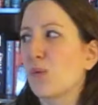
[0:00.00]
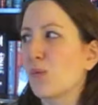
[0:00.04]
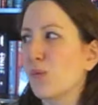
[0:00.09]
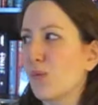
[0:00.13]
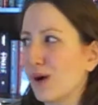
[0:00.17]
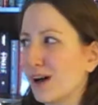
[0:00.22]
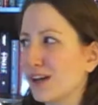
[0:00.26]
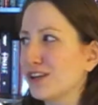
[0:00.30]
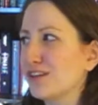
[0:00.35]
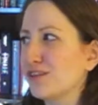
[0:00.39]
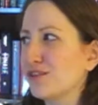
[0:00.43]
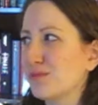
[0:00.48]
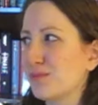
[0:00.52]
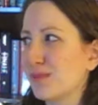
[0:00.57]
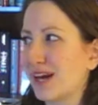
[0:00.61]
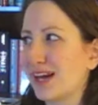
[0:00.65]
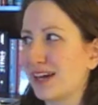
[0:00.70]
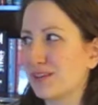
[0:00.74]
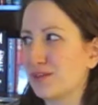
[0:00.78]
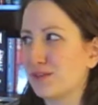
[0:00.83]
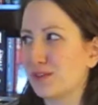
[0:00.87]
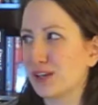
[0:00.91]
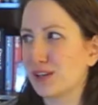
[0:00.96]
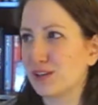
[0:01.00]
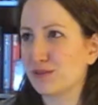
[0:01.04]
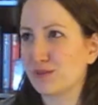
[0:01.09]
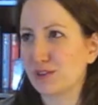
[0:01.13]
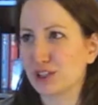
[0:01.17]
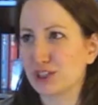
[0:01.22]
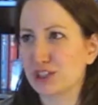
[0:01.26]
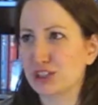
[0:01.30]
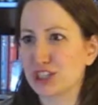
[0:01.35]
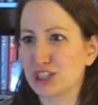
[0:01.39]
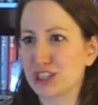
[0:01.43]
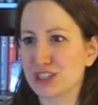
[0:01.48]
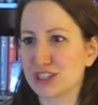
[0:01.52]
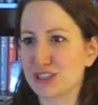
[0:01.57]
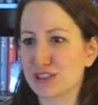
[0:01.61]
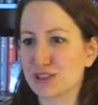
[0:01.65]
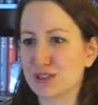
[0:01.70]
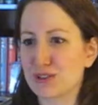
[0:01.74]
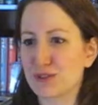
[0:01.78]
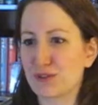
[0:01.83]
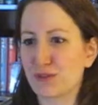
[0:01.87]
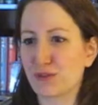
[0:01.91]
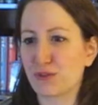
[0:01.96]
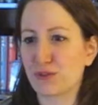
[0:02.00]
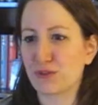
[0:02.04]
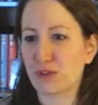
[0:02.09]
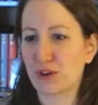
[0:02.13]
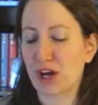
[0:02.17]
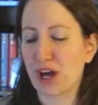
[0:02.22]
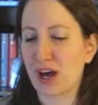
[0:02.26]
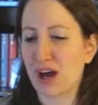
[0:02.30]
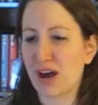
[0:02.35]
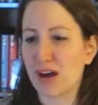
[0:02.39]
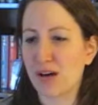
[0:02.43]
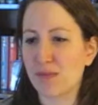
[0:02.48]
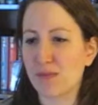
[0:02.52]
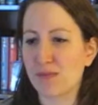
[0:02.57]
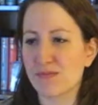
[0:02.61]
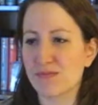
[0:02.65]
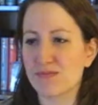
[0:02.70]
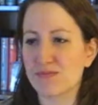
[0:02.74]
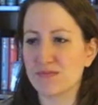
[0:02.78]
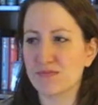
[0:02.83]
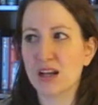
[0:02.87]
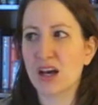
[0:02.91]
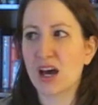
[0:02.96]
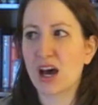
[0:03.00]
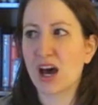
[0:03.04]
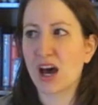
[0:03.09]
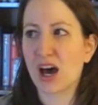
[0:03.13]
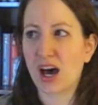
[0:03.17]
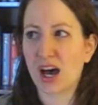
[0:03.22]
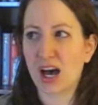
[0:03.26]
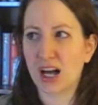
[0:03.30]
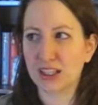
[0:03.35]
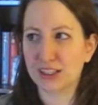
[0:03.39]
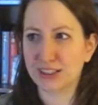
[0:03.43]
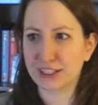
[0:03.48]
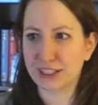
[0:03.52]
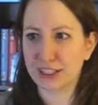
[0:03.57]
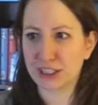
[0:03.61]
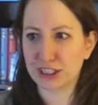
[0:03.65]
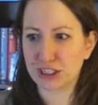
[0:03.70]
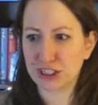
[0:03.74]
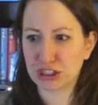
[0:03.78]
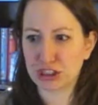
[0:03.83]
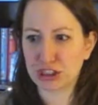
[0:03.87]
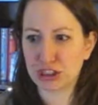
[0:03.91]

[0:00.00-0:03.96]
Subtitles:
One of my fanfictions from college,